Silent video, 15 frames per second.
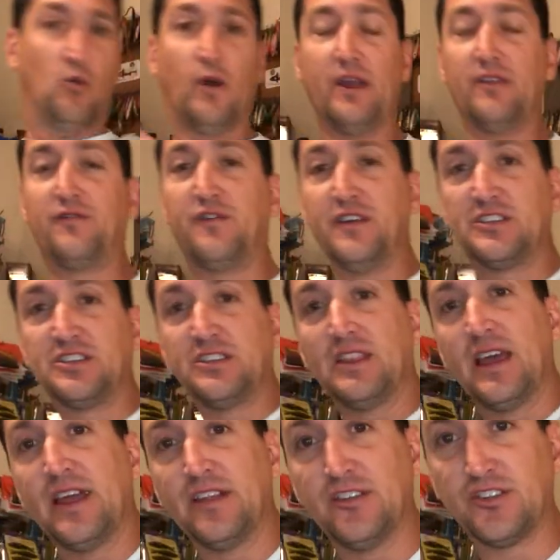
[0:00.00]
wade
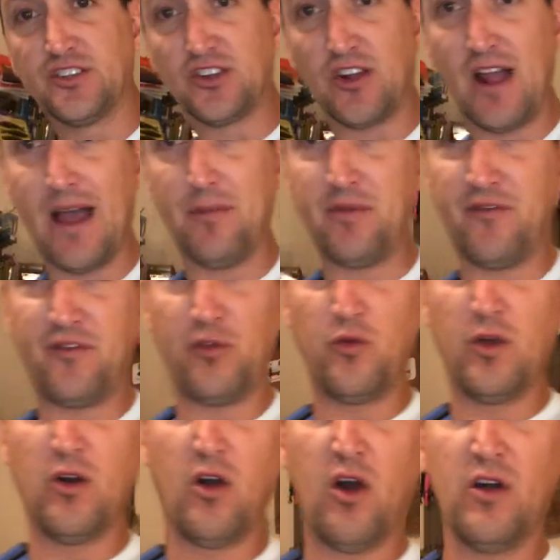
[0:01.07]
fishing lanyard strap, if
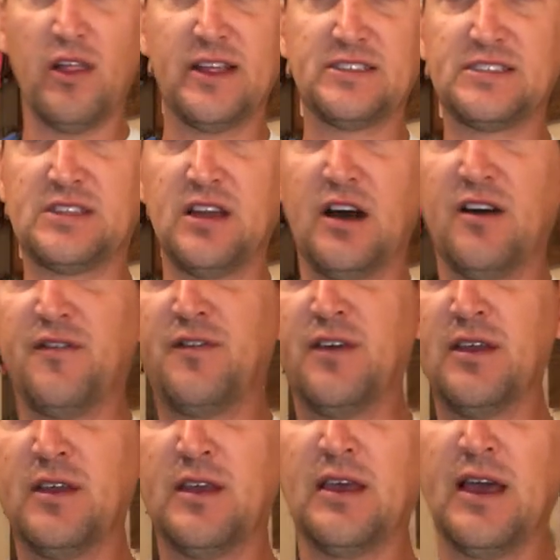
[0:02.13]
you will, all that
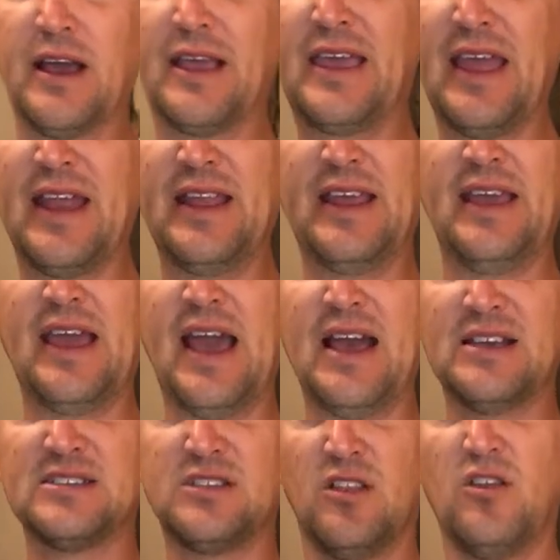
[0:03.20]
stuff. Again, he
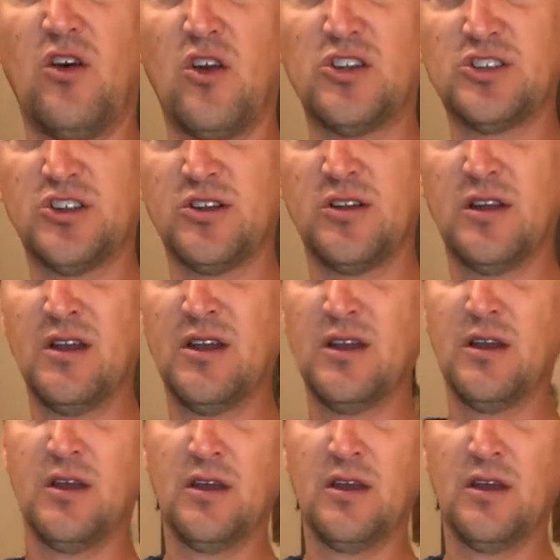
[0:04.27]
has the larger,